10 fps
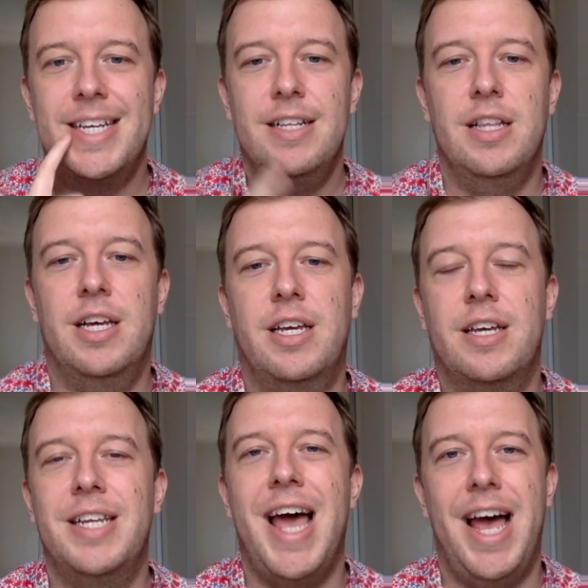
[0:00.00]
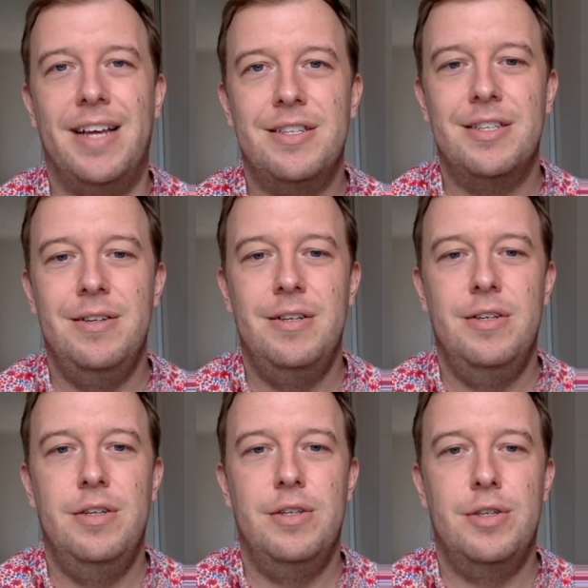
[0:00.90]
like an S.
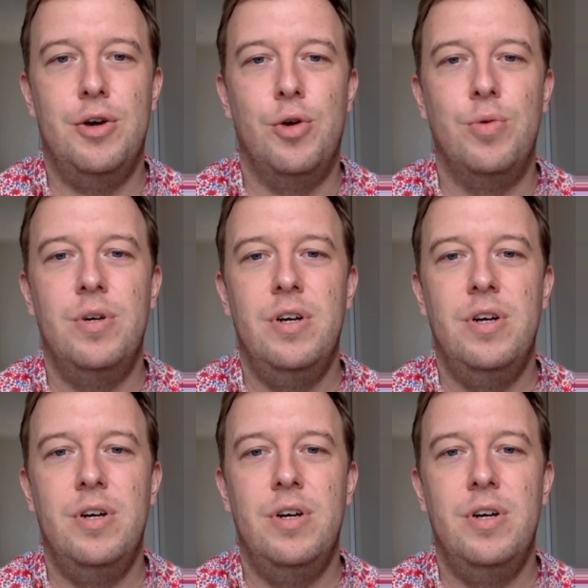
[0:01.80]
So,